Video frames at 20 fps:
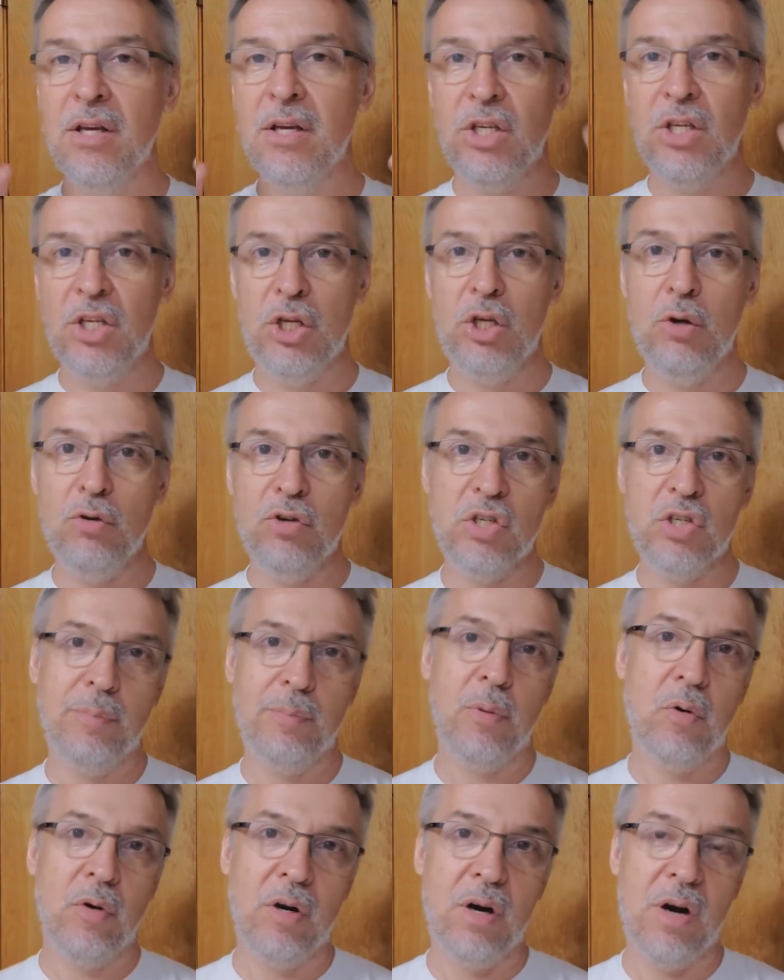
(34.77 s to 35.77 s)
Huge
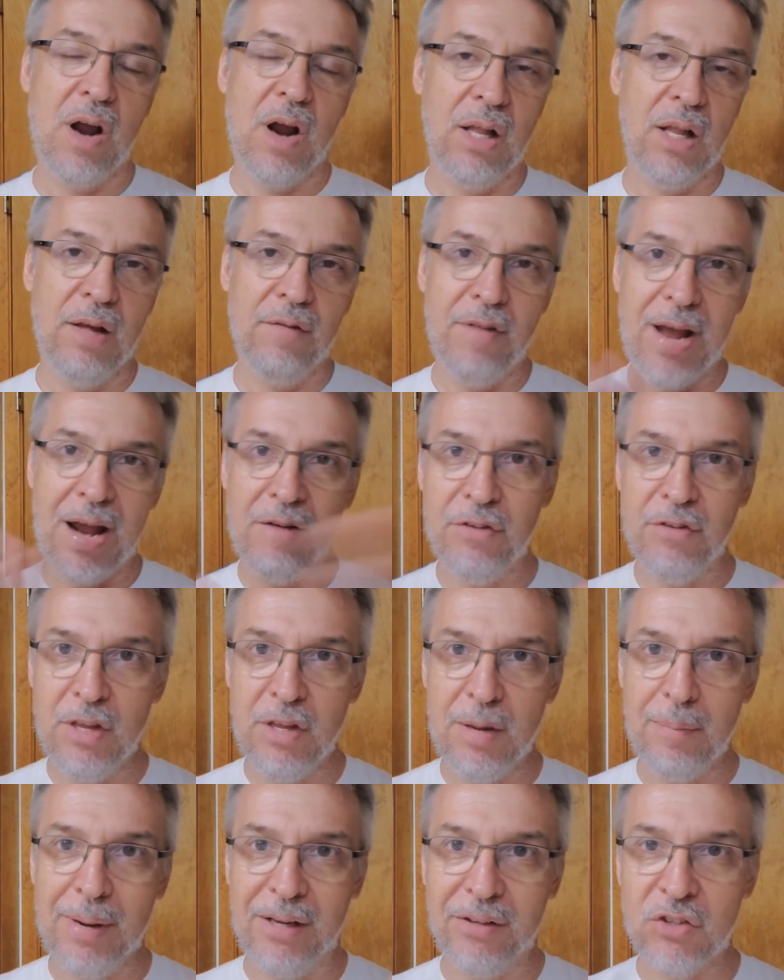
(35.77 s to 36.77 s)
supporter. I love
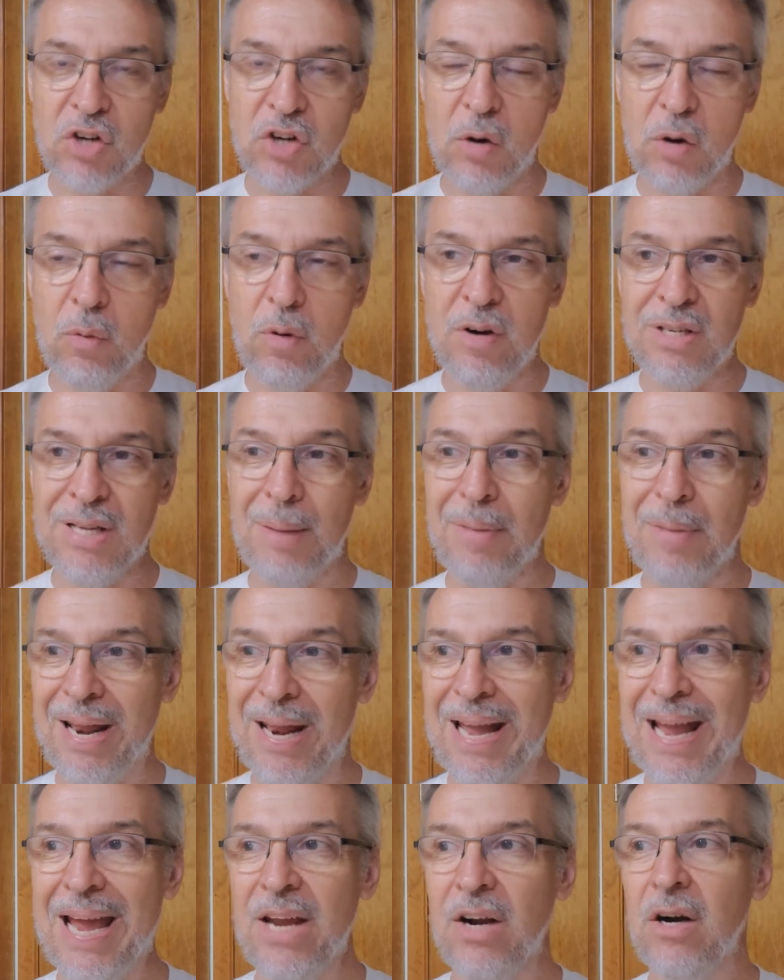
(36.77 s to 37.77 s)
everything about Star Wars. I'm not
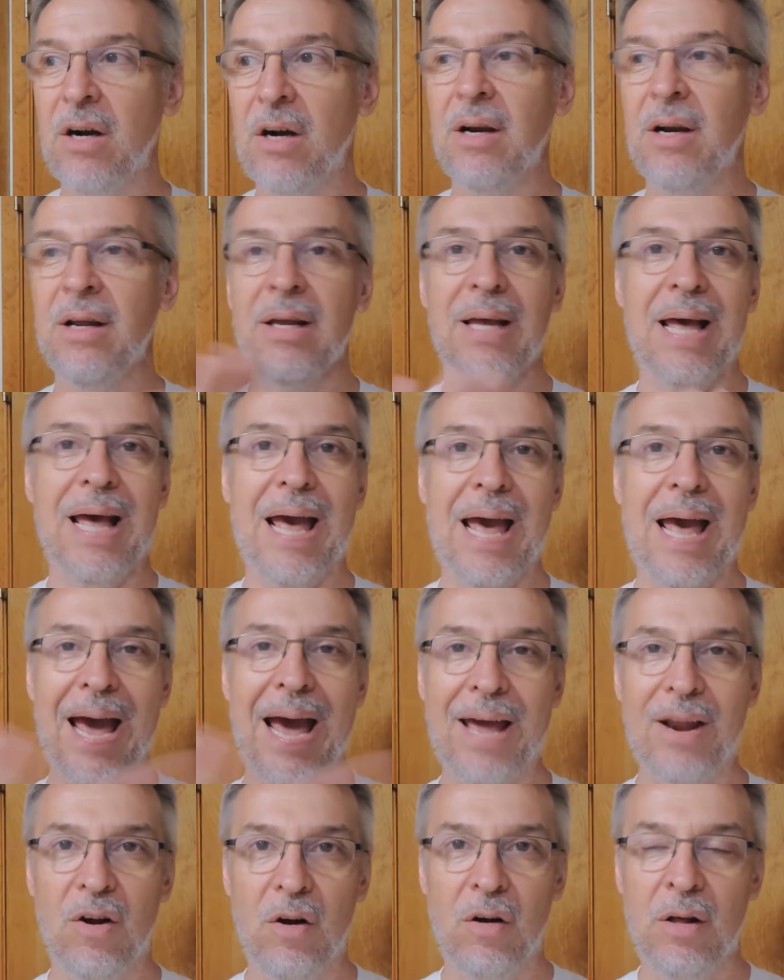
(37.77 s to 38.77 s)
a hater
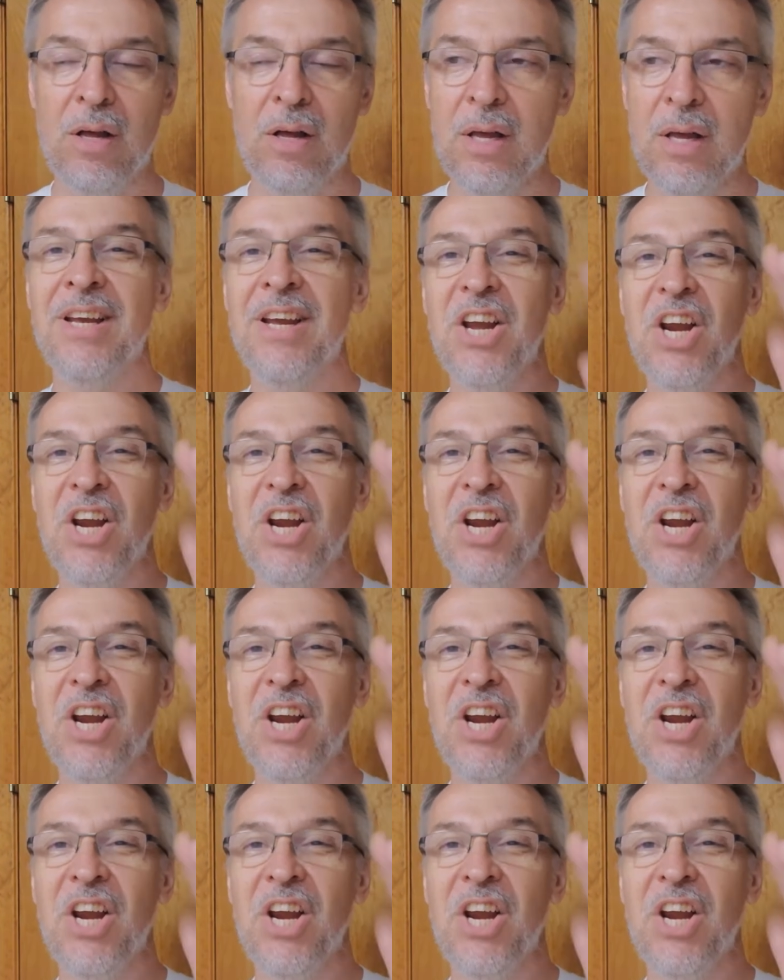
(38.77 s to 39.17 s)
at all.